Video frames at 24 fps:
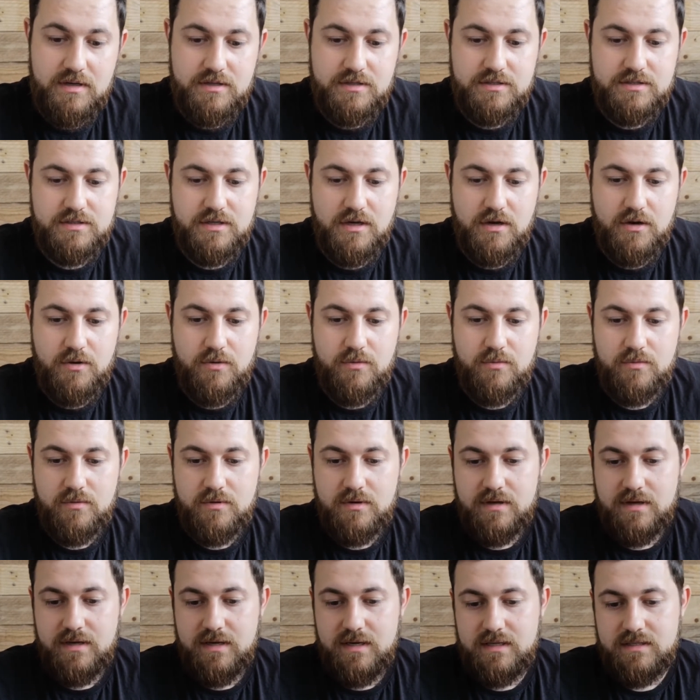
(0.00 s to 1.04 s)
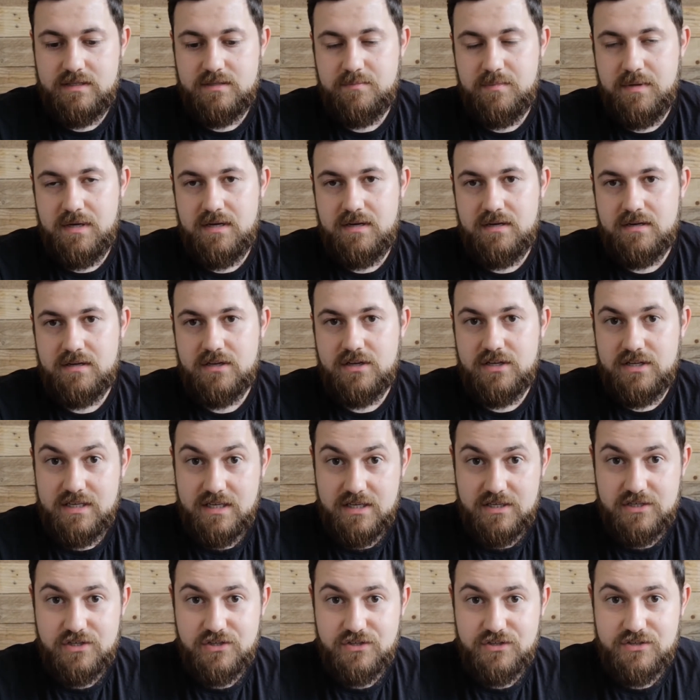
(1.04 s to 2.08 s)
So it's been
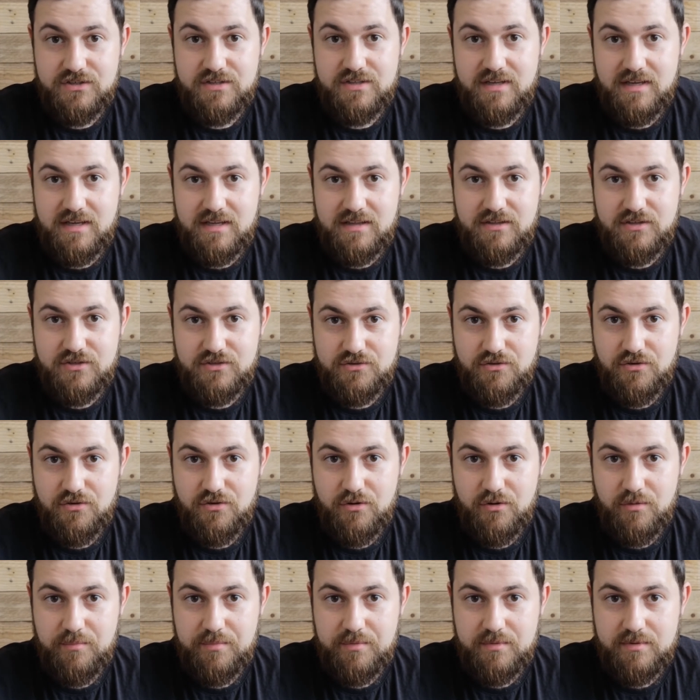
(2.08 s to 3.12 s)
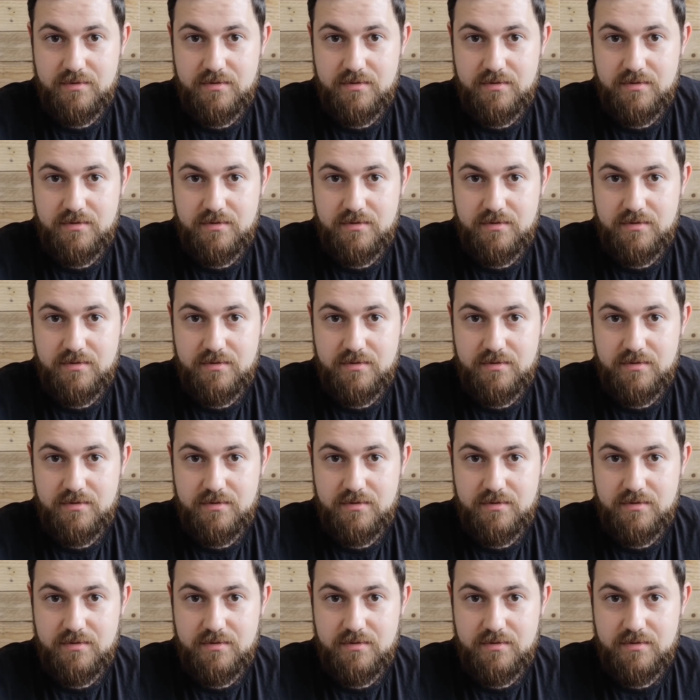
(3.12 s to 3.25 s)
conditioned in the torp.